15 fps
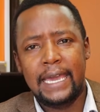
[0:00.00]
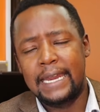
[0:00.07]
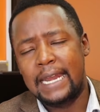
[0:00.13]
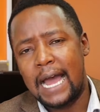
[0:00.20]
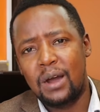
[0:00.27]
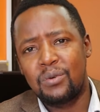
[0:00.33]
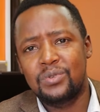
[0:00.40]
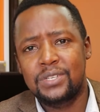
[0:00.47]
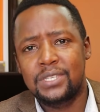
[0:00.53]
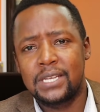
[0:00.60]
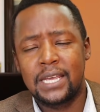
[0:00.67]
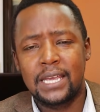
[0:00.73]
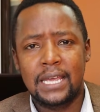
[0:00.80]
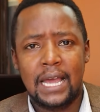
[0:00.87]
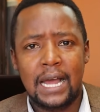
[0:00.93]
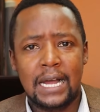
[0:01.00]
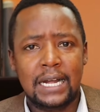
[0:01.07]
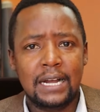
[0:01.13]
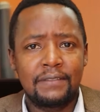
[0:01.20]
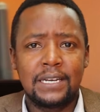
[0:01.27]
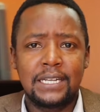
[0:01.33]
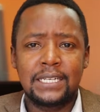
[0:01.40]
And I would say a
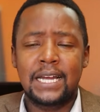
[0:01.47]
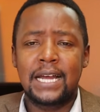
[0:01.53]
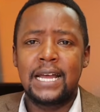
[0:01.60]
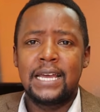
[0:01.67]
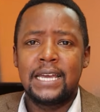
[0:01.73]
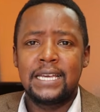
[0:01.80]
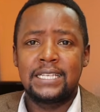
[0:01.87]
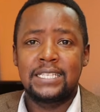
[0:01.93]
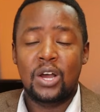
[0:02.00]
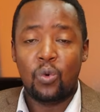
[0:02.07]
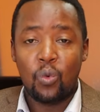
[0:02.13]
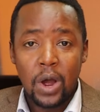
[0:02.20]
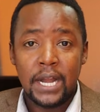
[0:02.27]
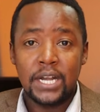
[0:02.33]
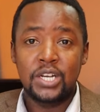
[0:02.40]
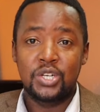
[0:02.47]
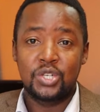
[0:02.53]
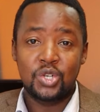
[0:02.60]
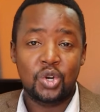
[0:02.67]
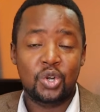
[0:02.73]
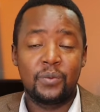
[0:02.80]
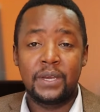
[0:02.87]
cover letter is a 1
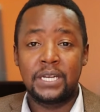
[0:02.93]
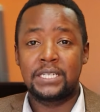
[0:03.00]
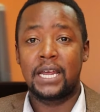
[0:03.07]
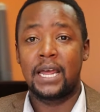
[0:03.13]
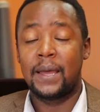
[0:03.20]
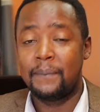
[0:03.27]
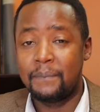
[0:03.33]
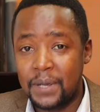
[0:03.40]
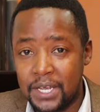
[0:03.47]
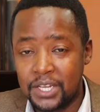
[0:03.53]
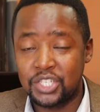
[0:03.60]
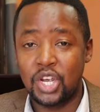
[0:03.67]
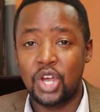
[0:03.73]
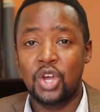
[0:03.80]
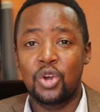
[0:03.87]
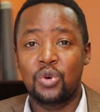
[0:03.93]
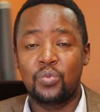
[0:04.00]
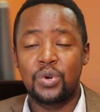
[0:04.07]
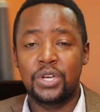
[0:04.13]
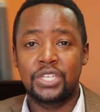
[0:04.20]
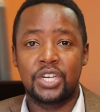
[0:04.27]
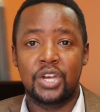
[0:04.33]
document page
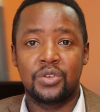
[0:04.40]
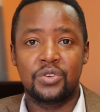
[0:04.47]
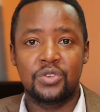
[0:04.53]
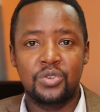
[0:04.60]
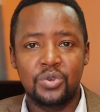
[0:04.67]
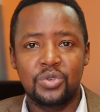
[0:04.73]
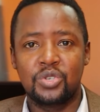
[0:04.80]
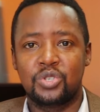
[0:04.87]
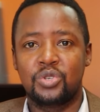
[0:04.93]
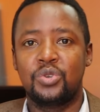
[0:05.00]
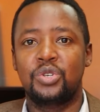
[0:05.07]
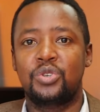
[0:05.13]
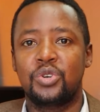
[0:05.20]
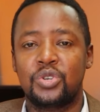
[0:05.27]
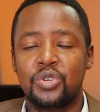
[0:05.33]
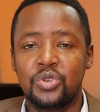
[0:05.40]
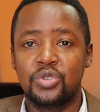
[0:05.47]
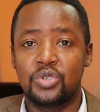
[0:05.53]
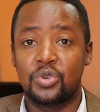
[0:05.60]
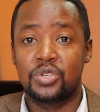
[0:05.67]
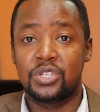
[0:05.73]
which you use to introduce